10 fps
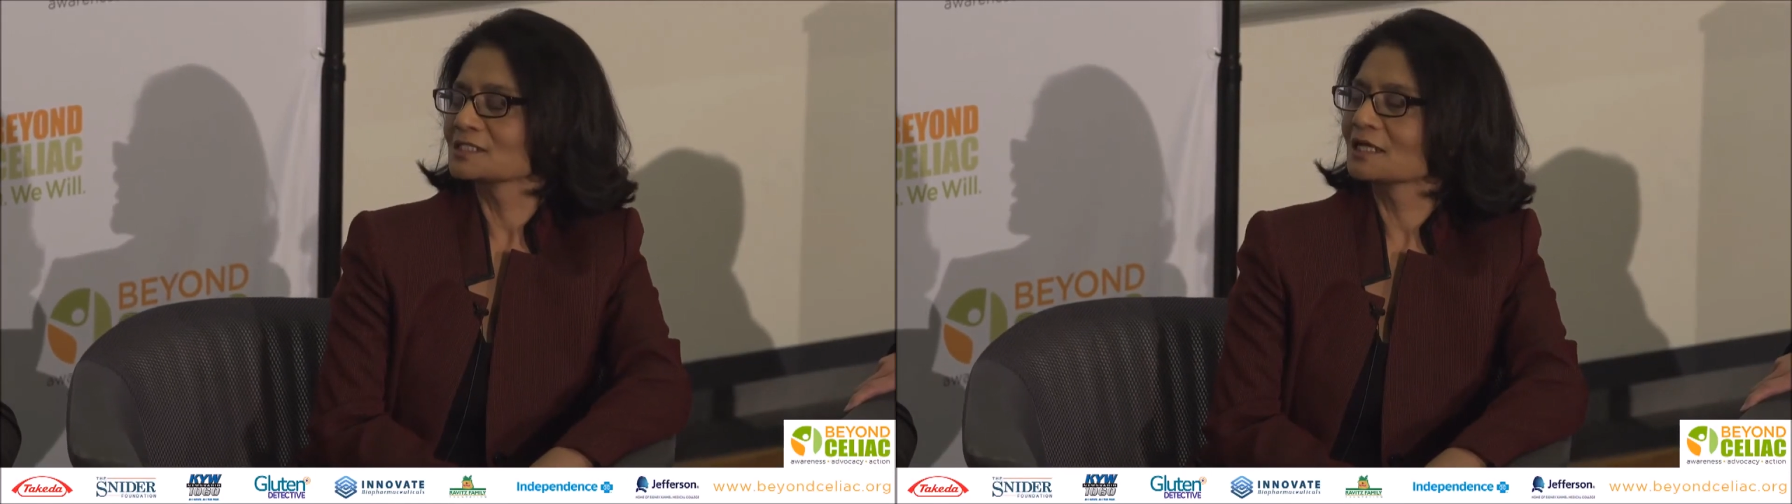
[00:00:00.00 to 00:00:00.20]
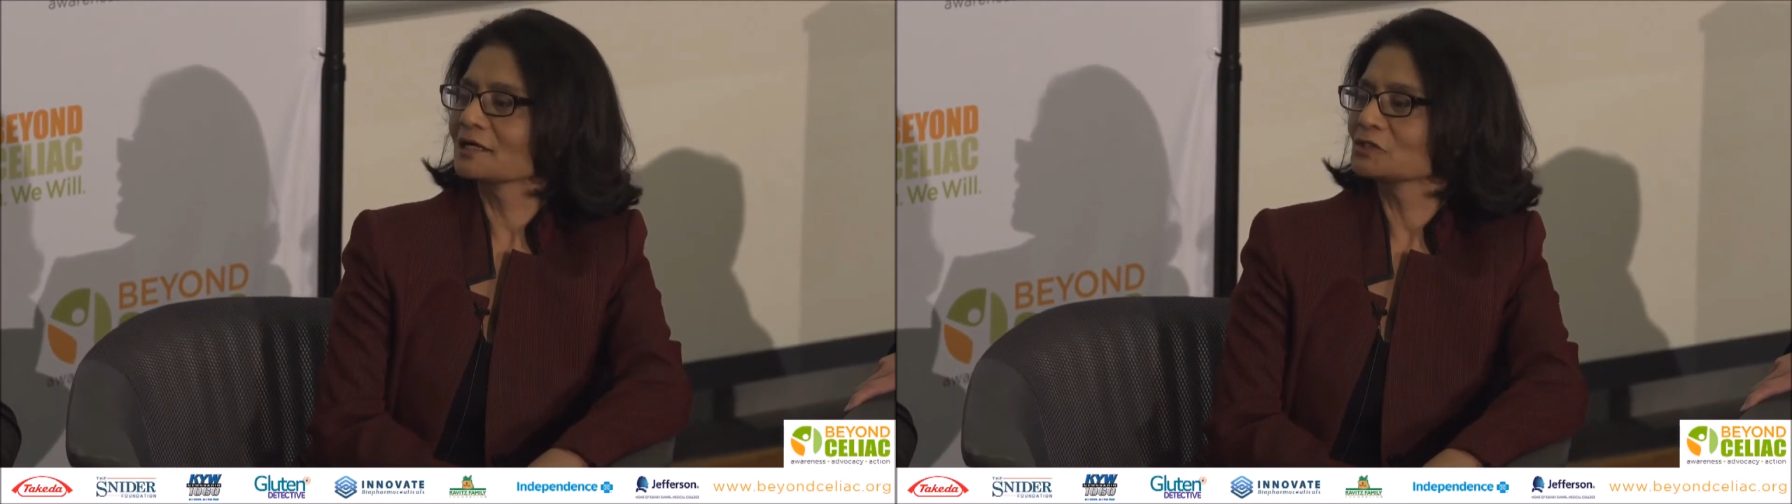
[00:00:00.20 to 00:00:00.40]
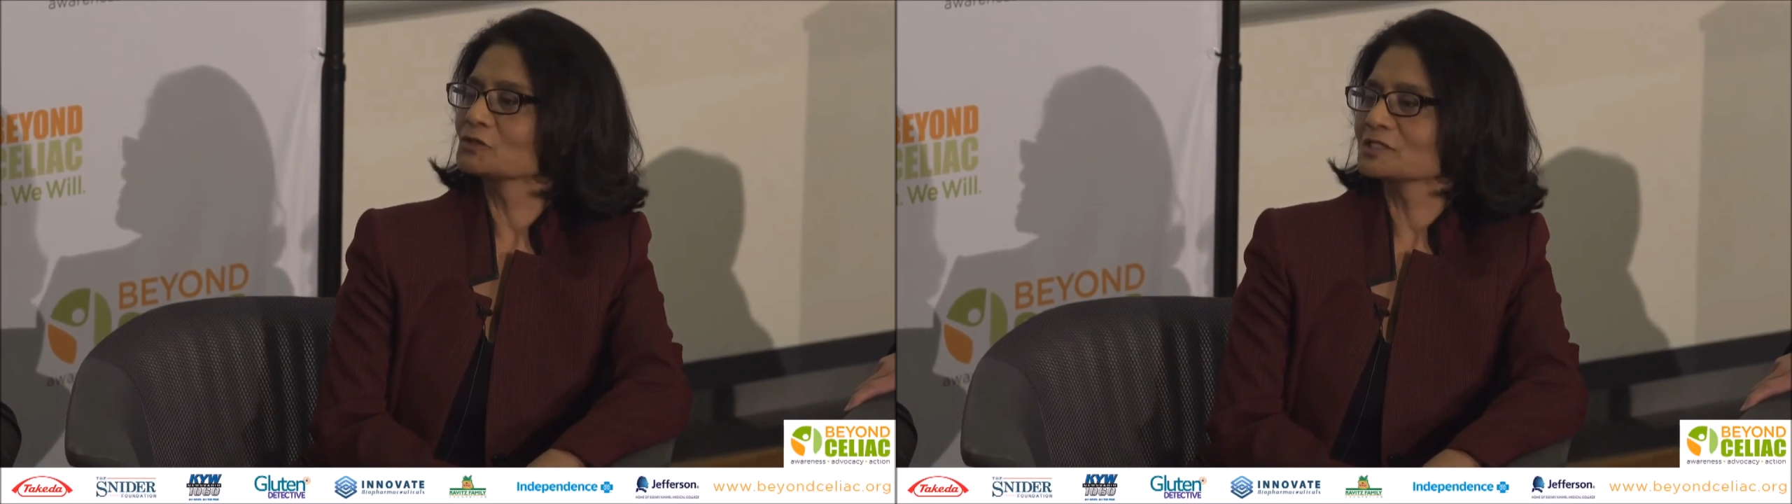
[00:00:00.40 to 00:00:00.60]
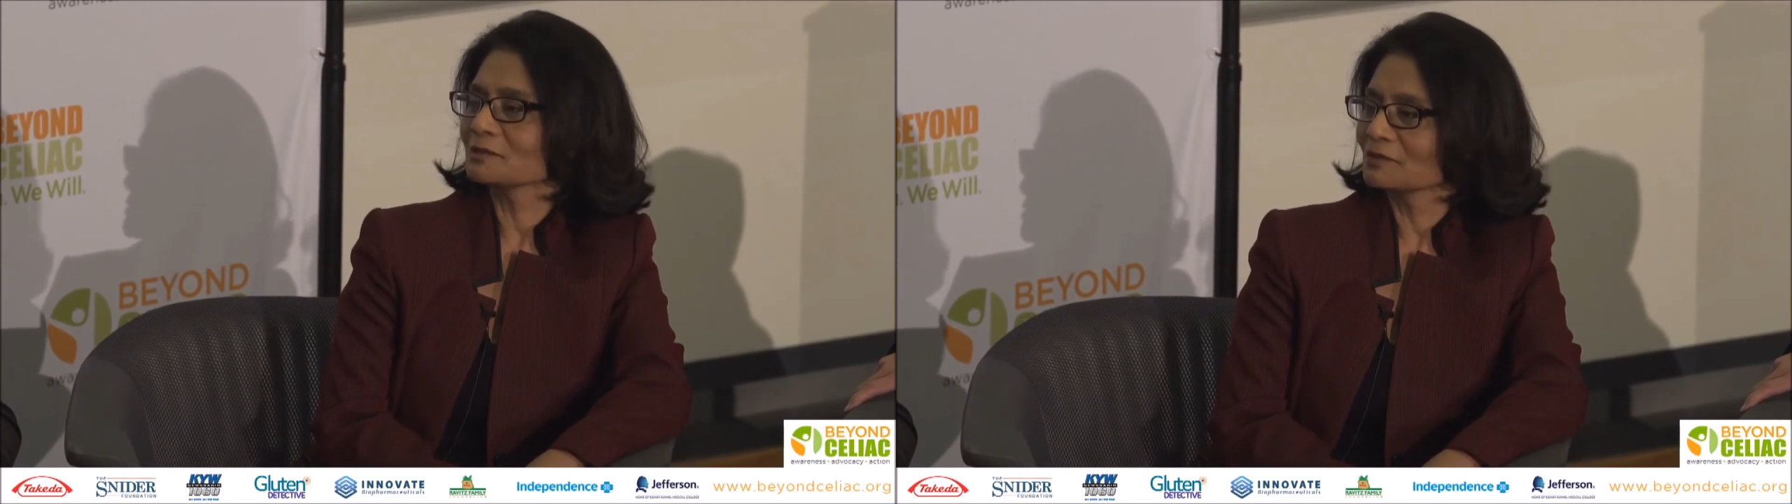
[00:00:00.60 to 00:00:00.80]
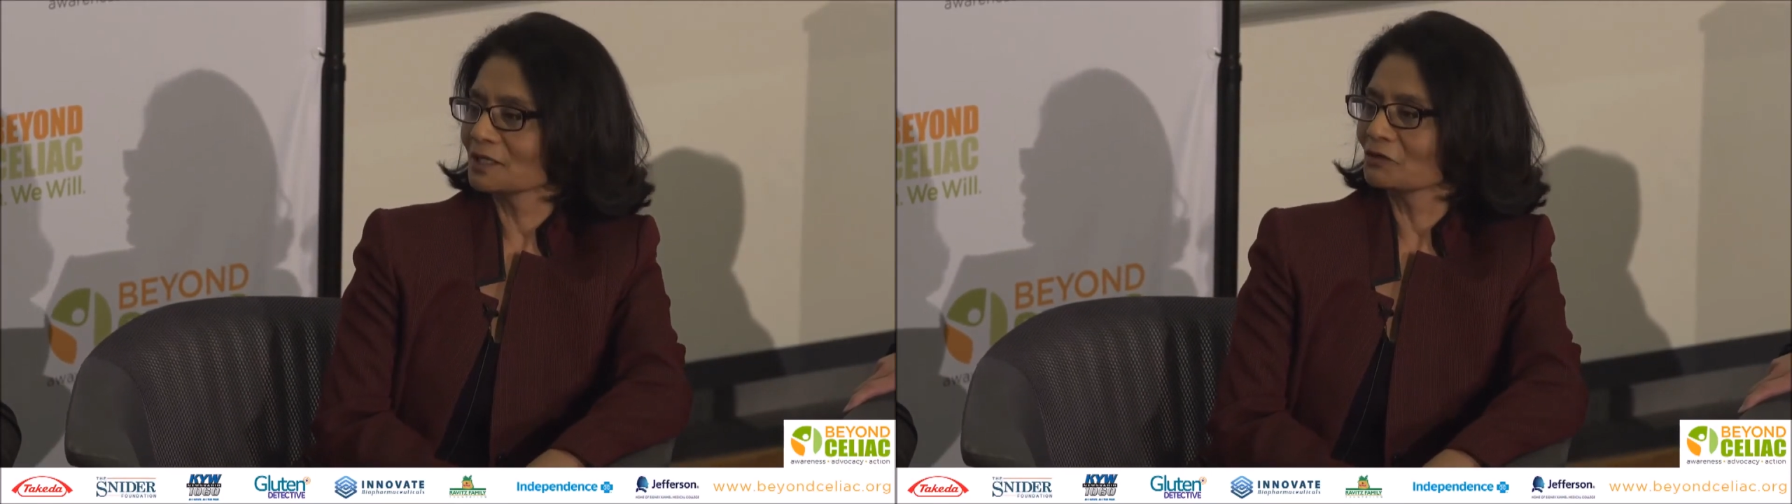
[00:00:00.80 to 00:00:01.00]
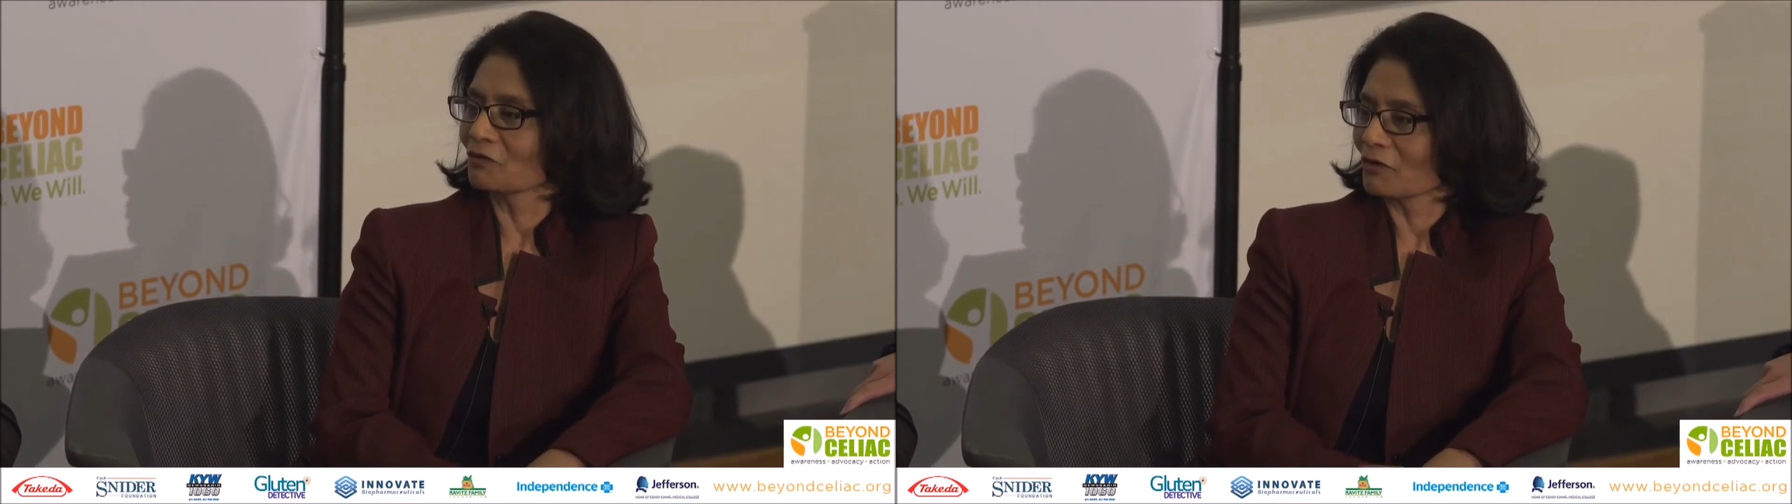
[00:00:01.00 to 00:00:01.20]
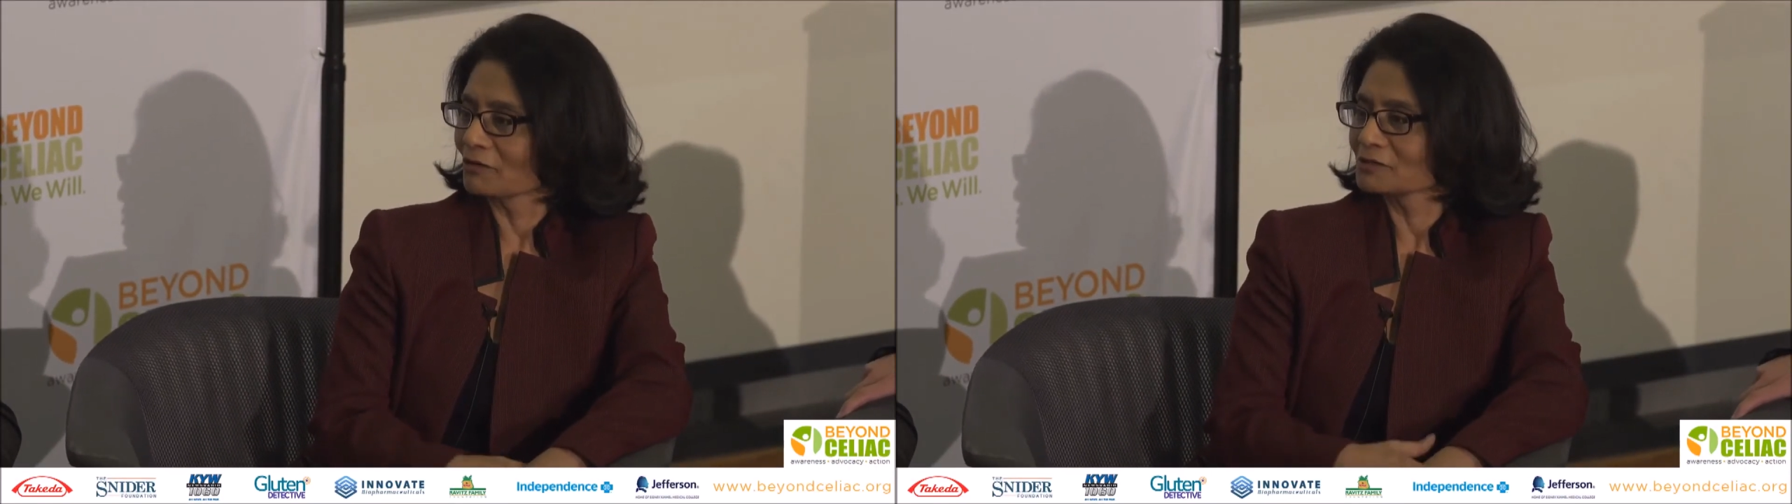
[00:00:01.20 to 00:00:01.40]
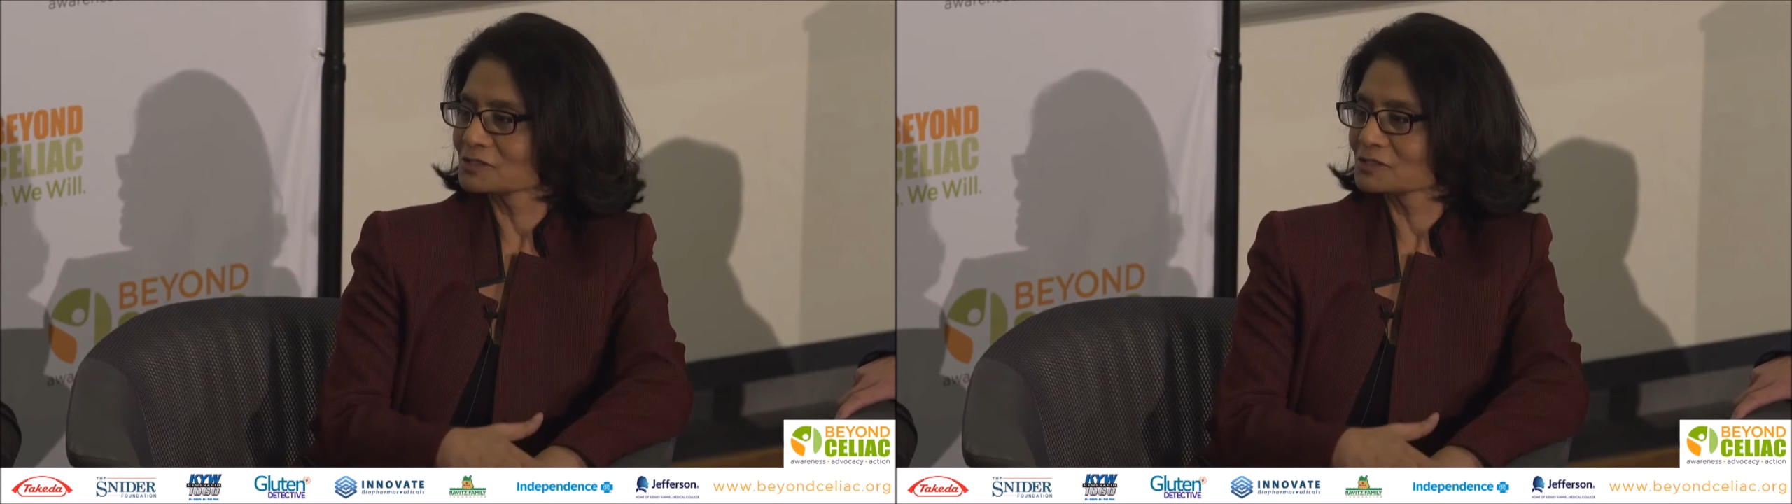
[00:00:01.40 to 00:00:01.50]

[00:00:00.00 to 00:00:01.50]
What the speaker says: did I do something wrong?